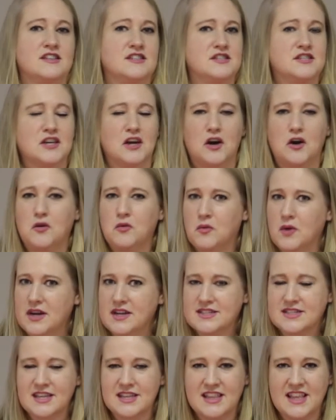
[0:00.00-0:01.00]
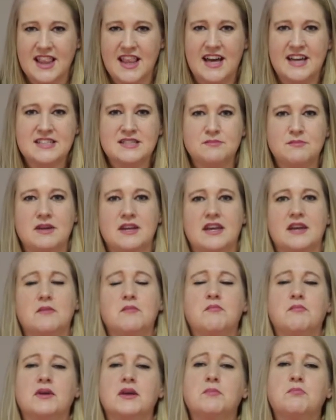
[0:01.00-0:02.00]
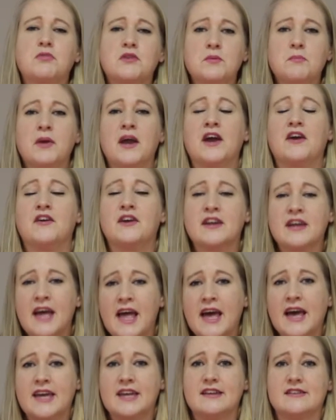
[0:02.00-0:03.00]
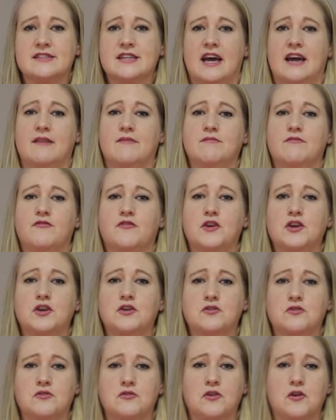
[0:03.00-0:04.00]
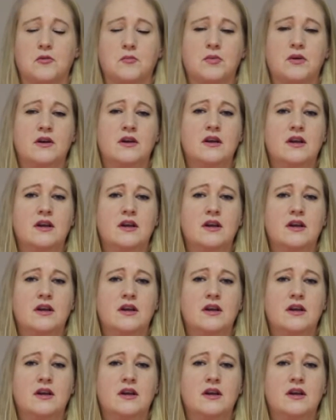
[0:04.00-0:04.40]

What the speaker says: Don't wait till the last minute. Be preparing ahead of time for your group.